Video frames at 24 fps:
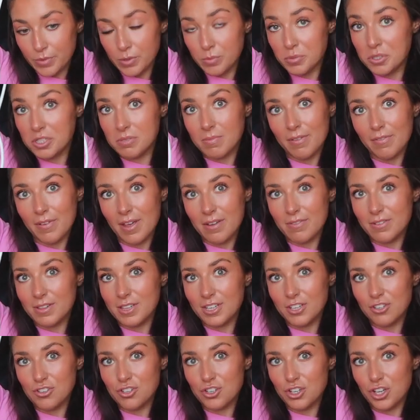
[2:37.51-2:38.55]
It's is my favourite
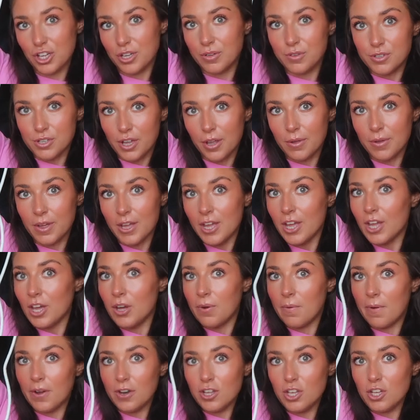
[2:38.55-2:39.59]
thing to do. So
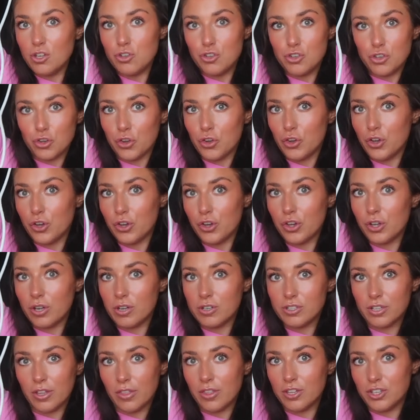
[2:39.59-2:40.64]
why don't you join
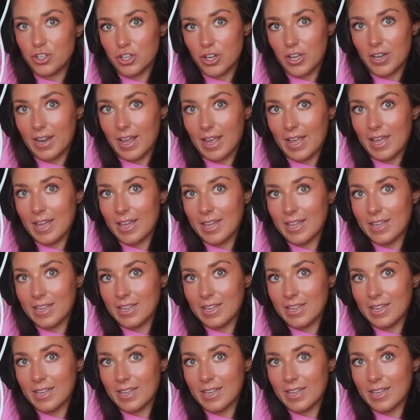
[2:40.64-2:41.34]
us on the journey?